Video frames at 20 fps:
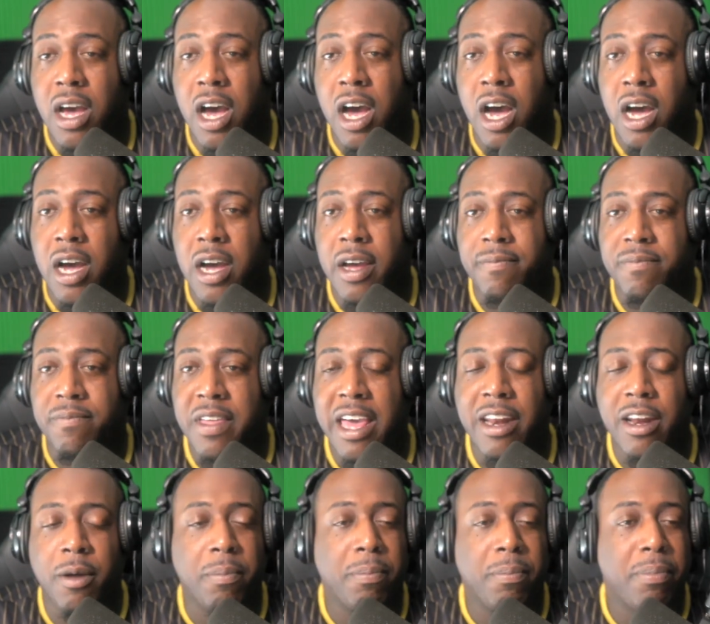uh,
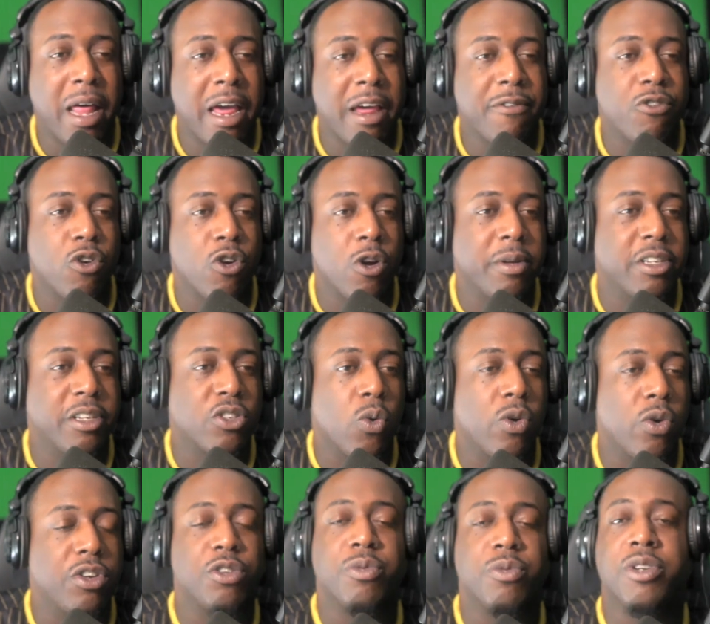that a platform is
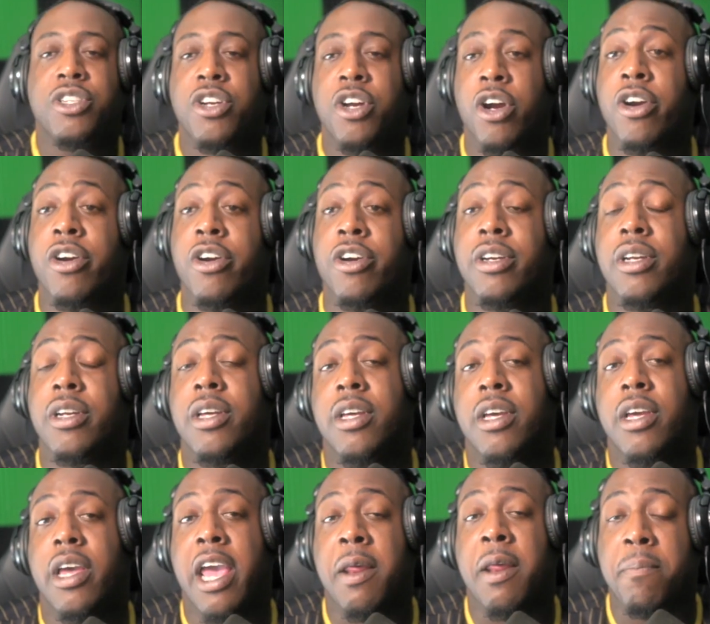going to return
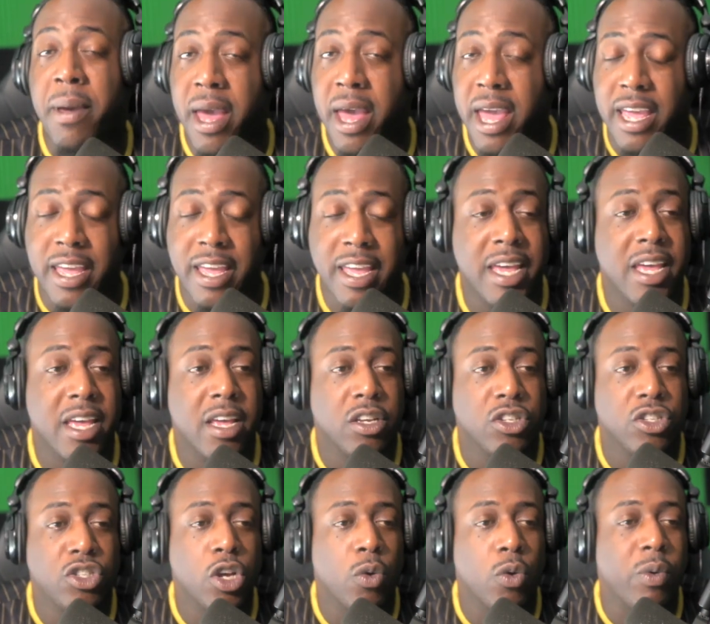and pay.
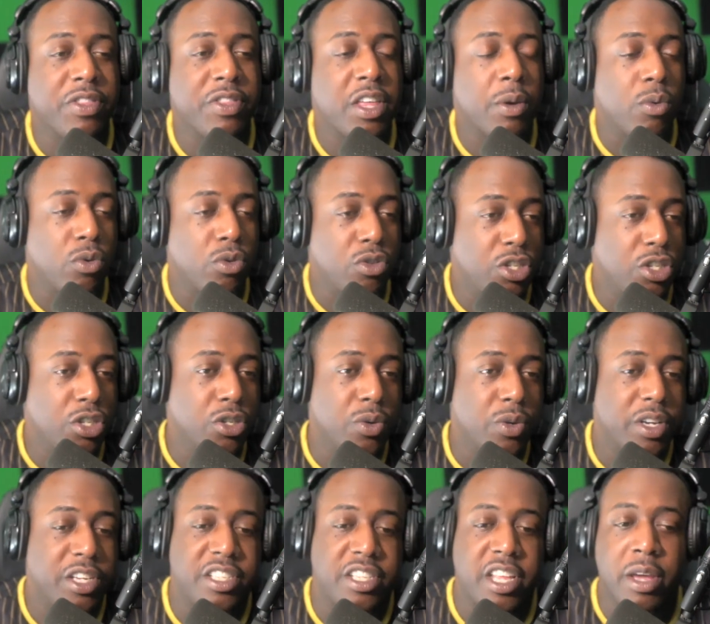So what they will
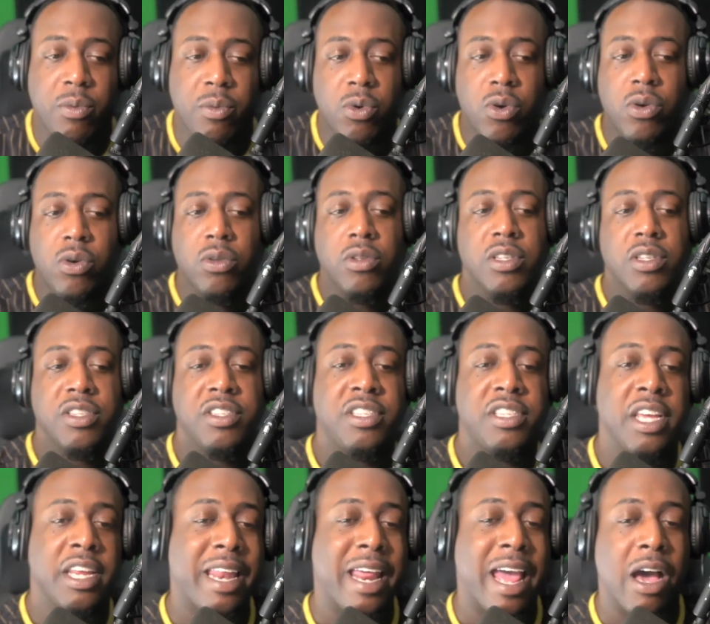do is they will
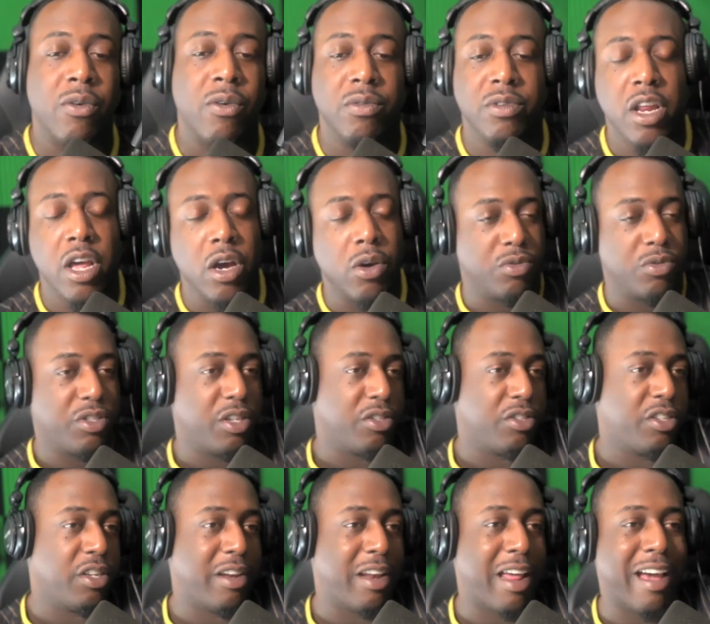send out notes. They'll
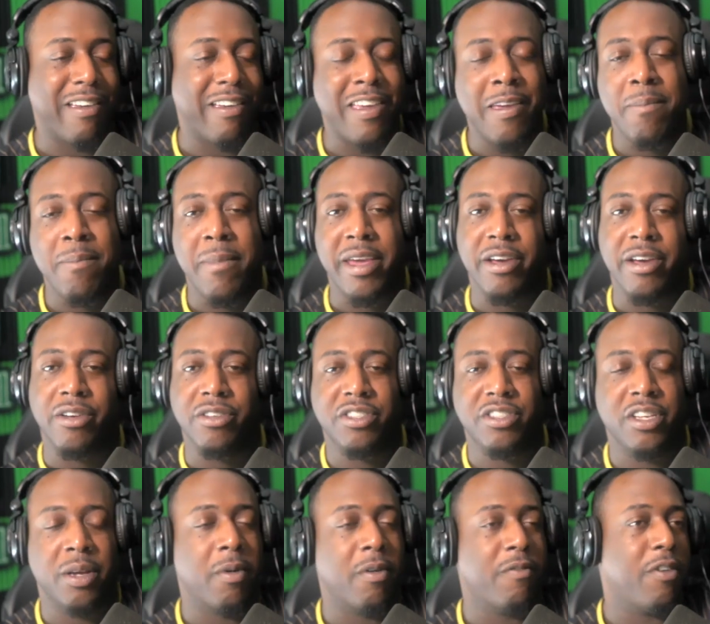send out emails.
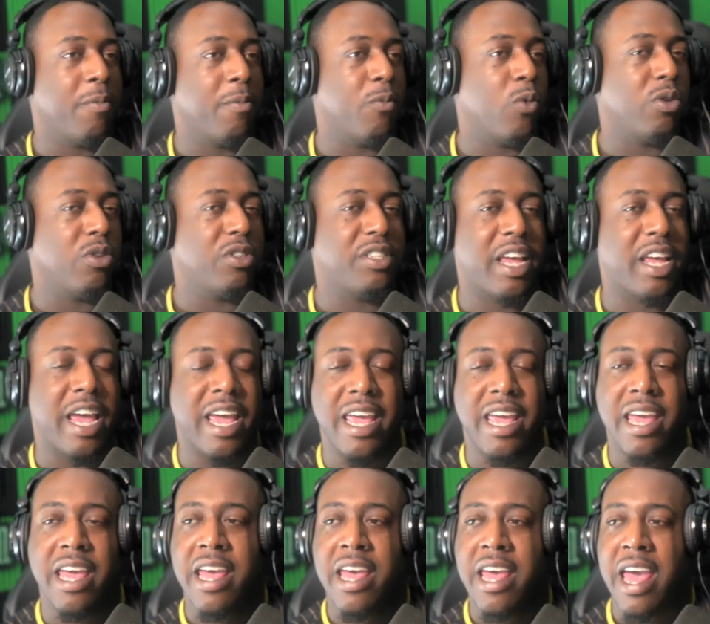Some of them will
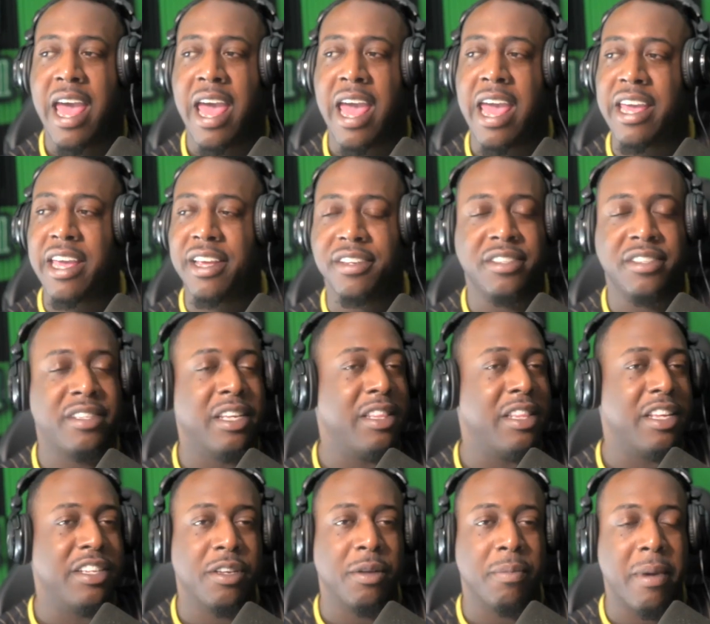say, "Hey,
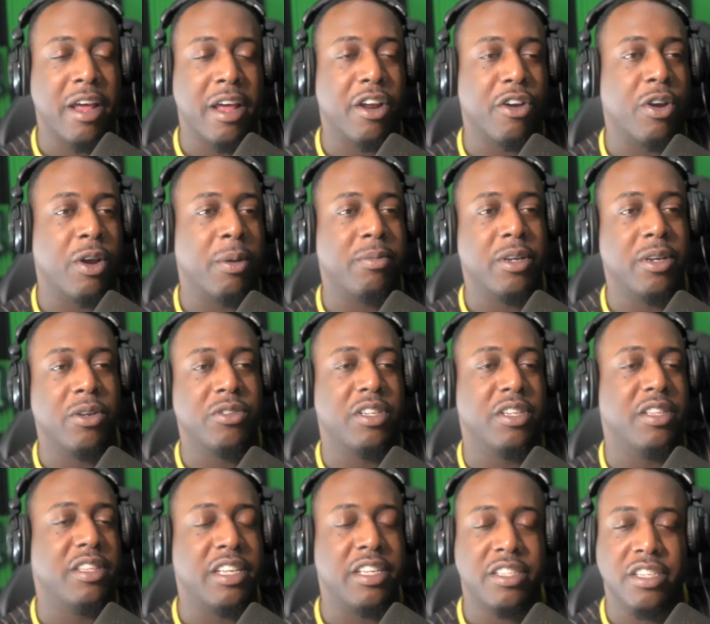send this amount of crypto
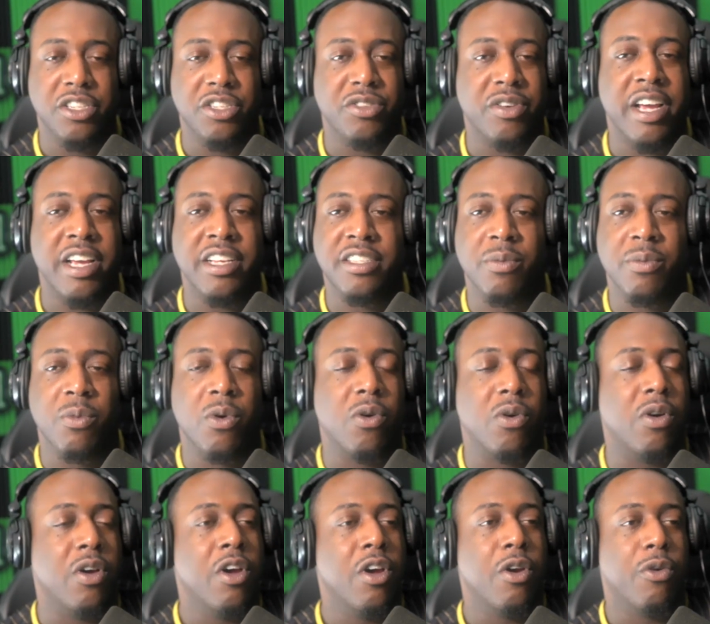to this address, and
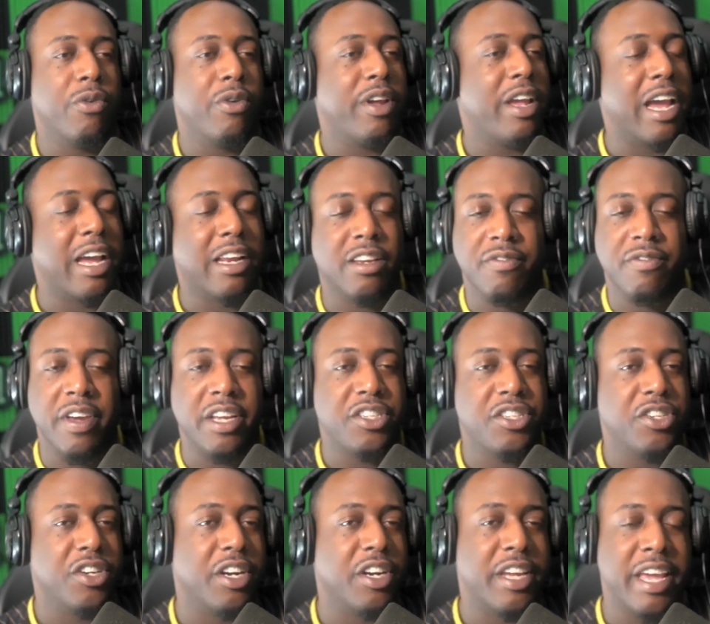we'll
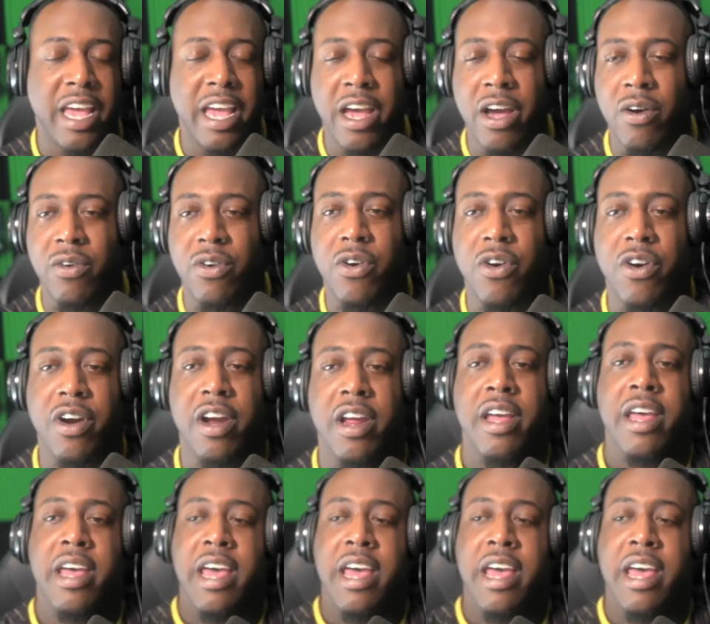reactivate your account." Or,